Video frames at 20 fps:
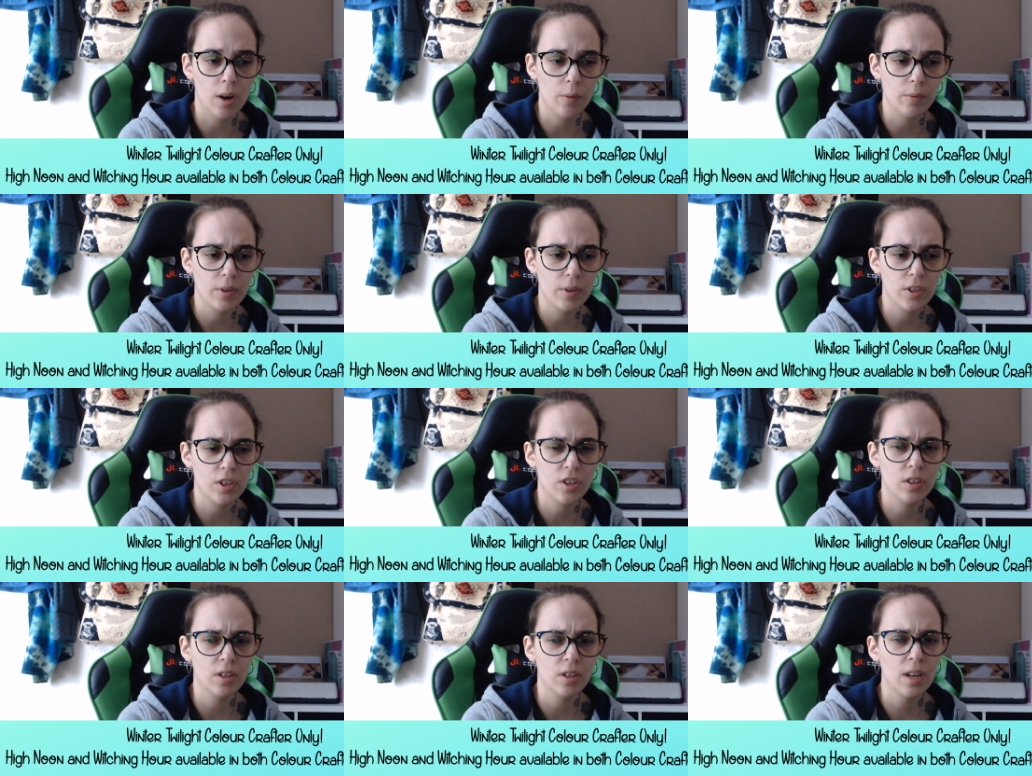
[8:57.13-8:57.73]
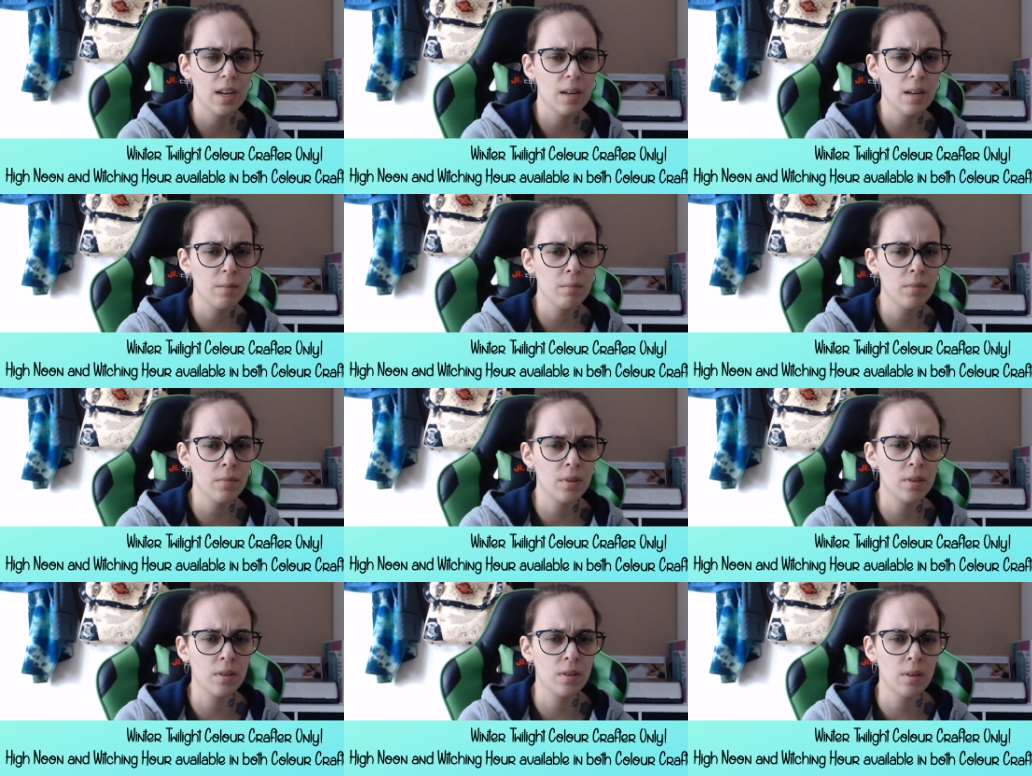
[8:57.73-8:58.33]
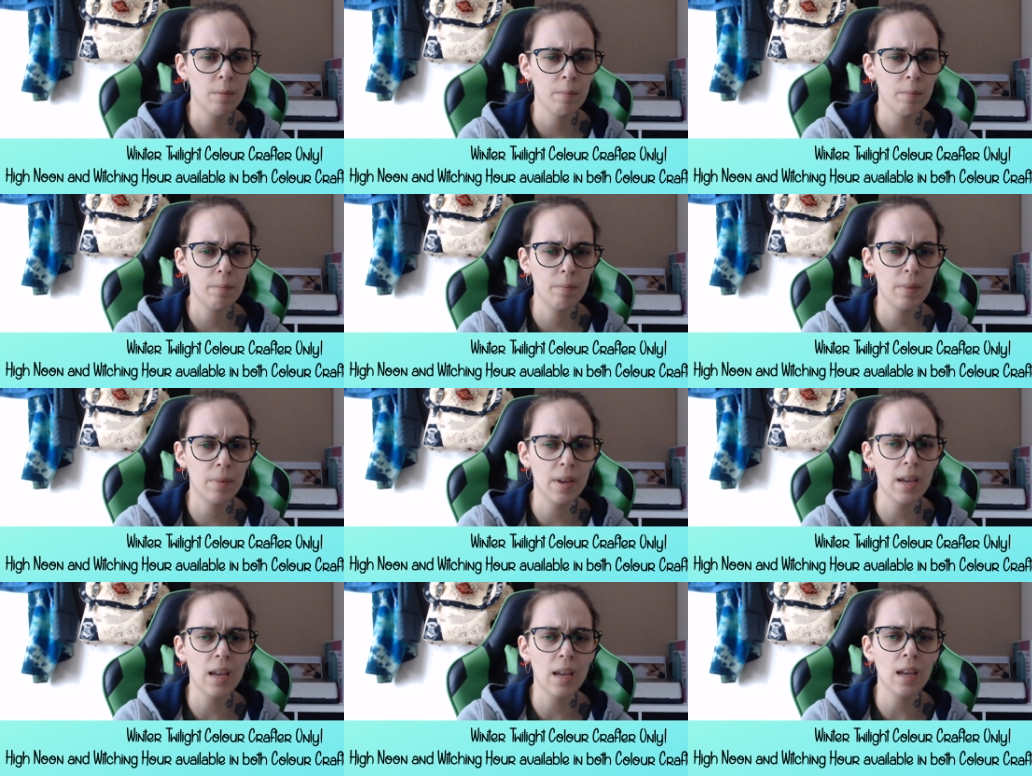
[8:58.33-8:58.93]
which seems to
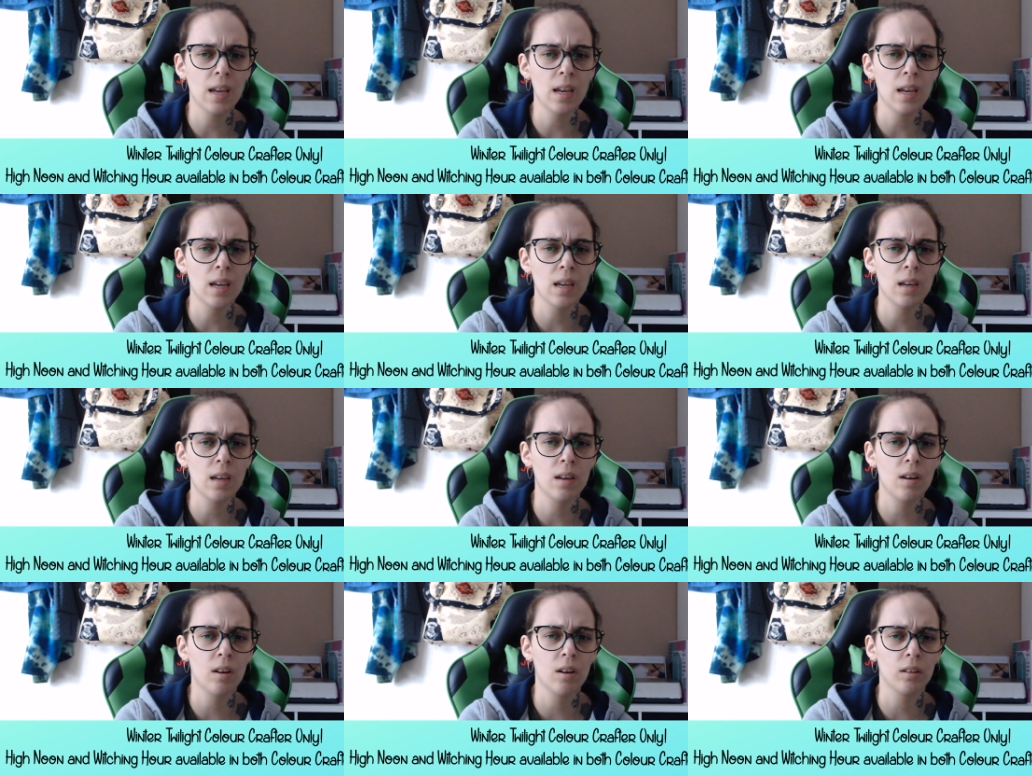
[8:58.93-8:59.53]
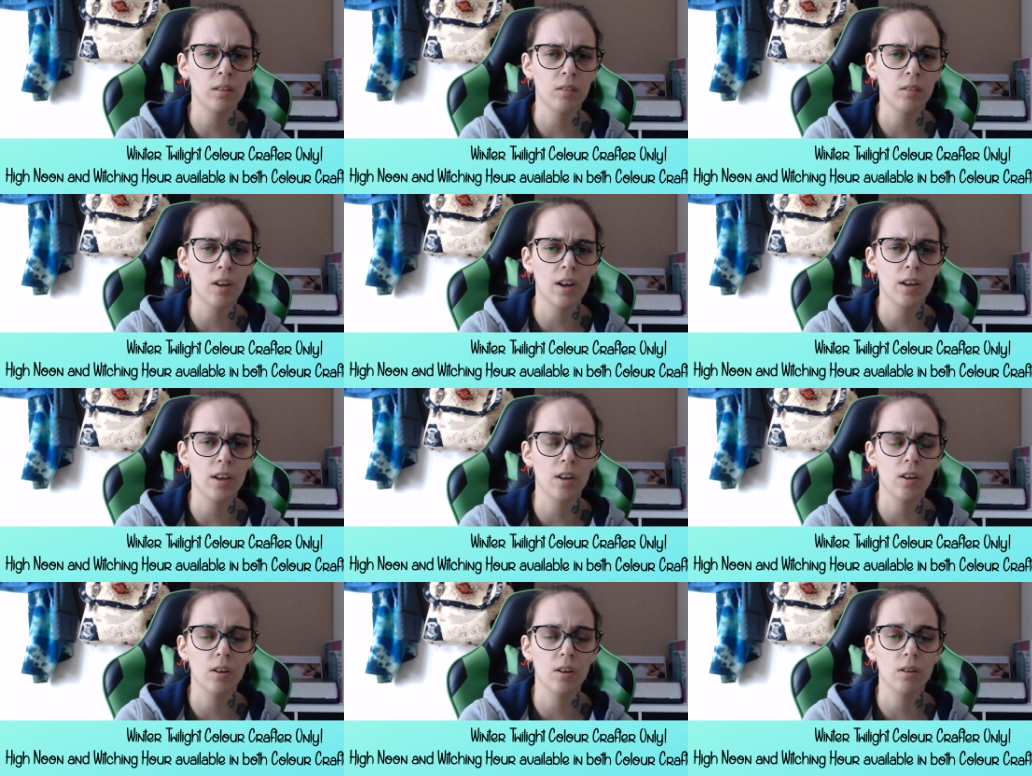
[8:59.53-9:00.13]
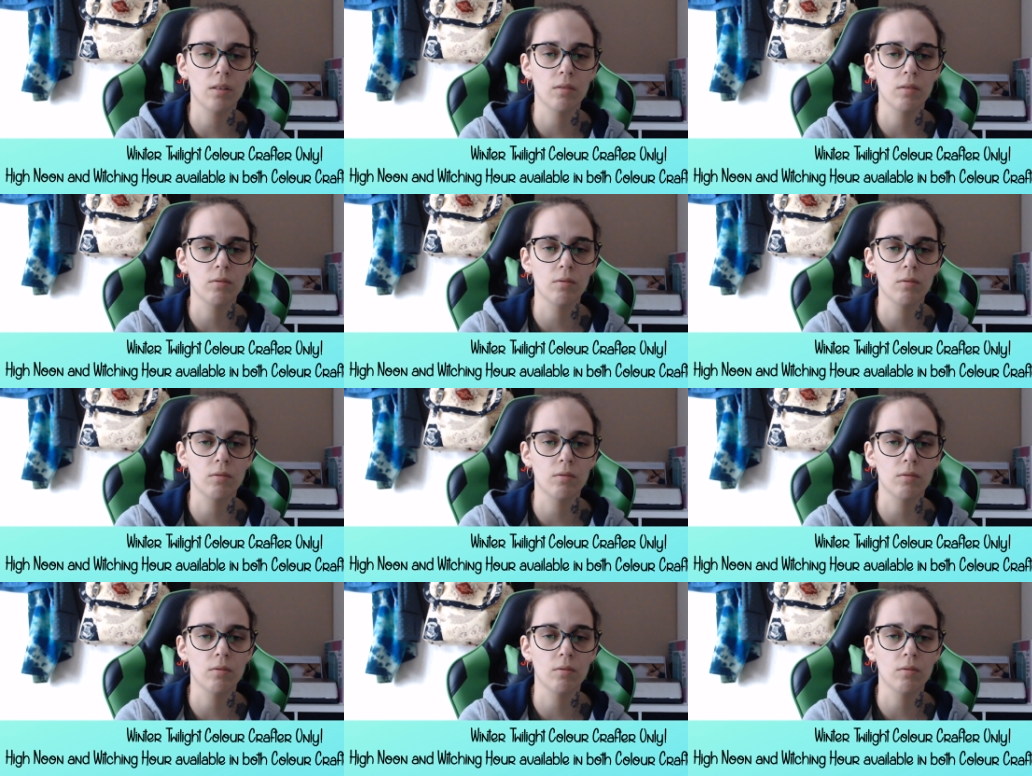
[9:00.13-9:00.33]
be kind of like a